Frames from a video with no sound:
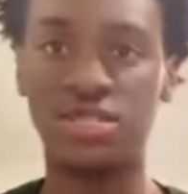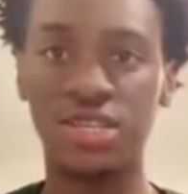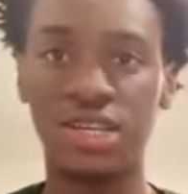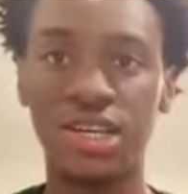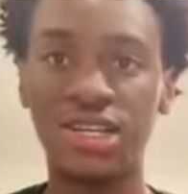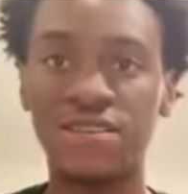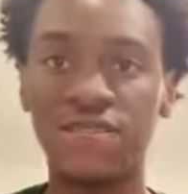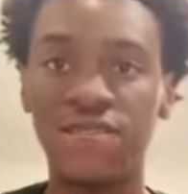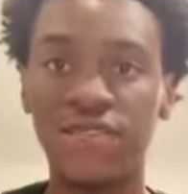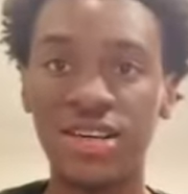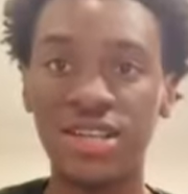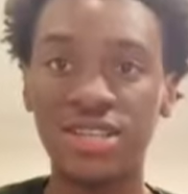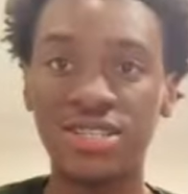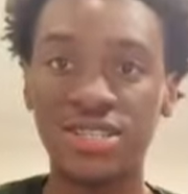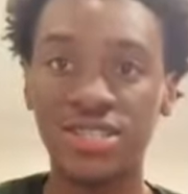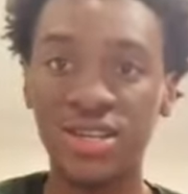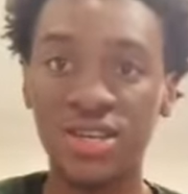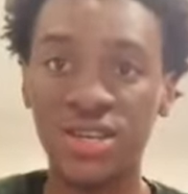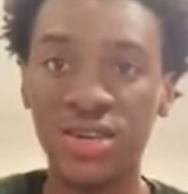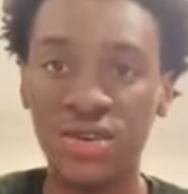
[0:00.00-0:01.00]
just finished
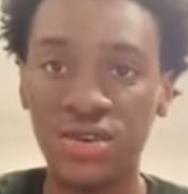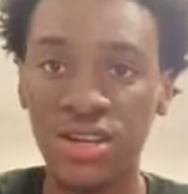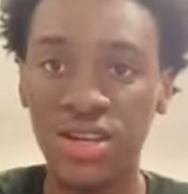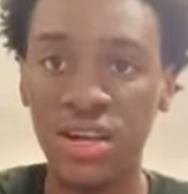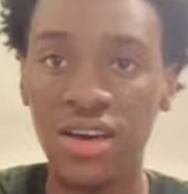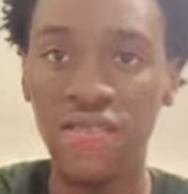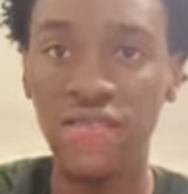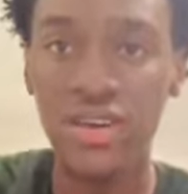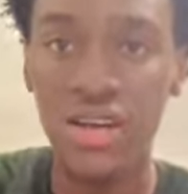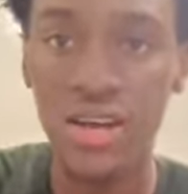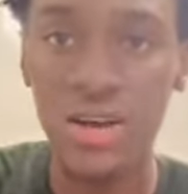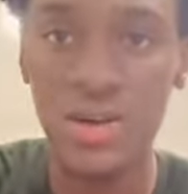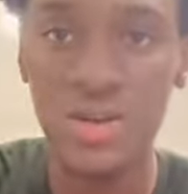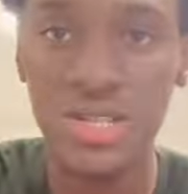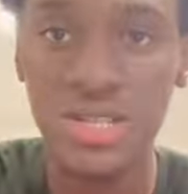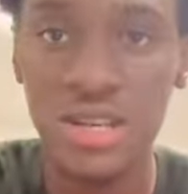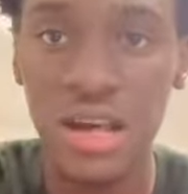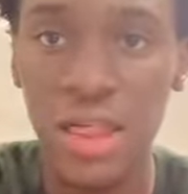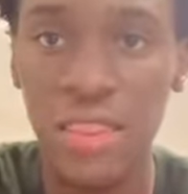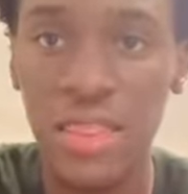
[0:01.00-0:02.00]
the Q&A video,
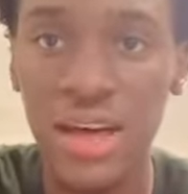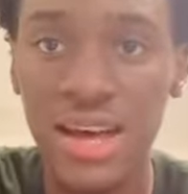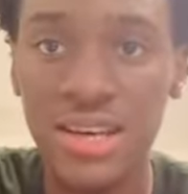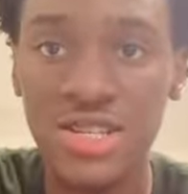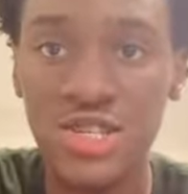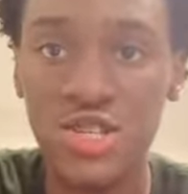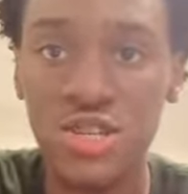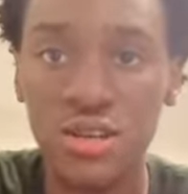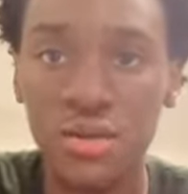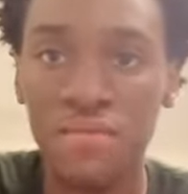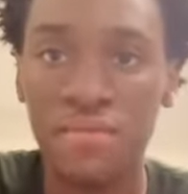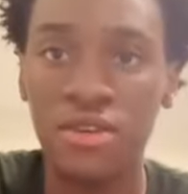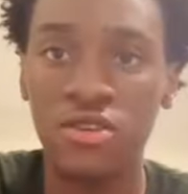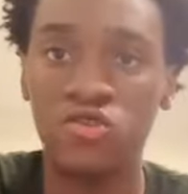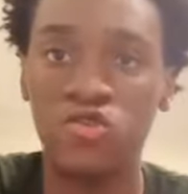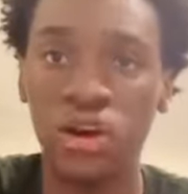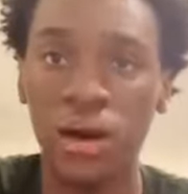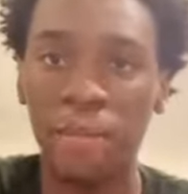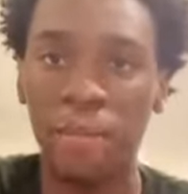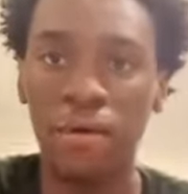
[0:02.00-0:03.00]
so that should be
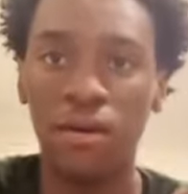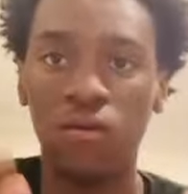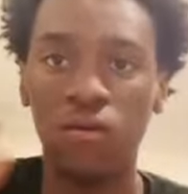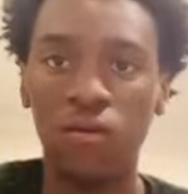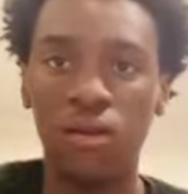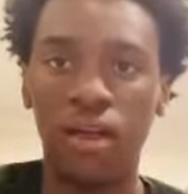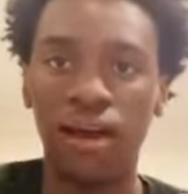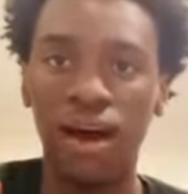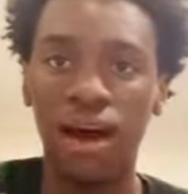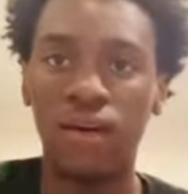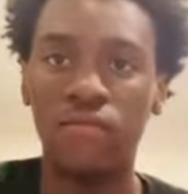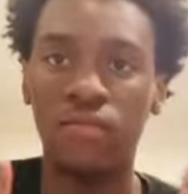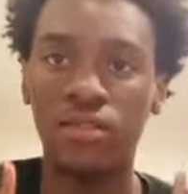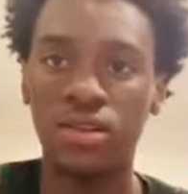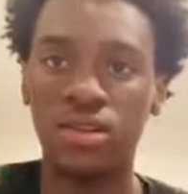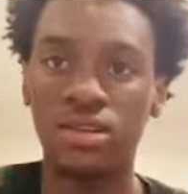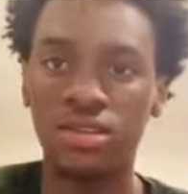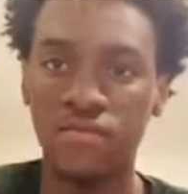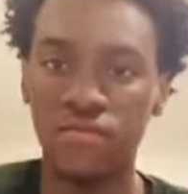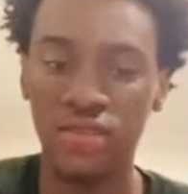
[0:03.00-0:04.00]
dropping after
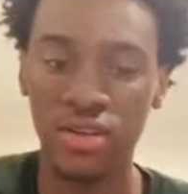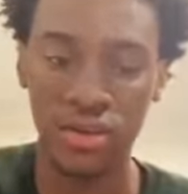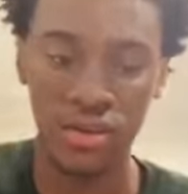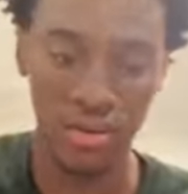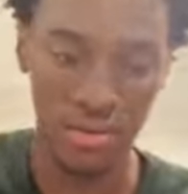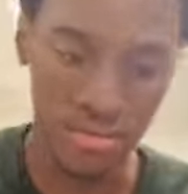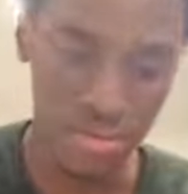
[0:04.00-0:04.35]
this video.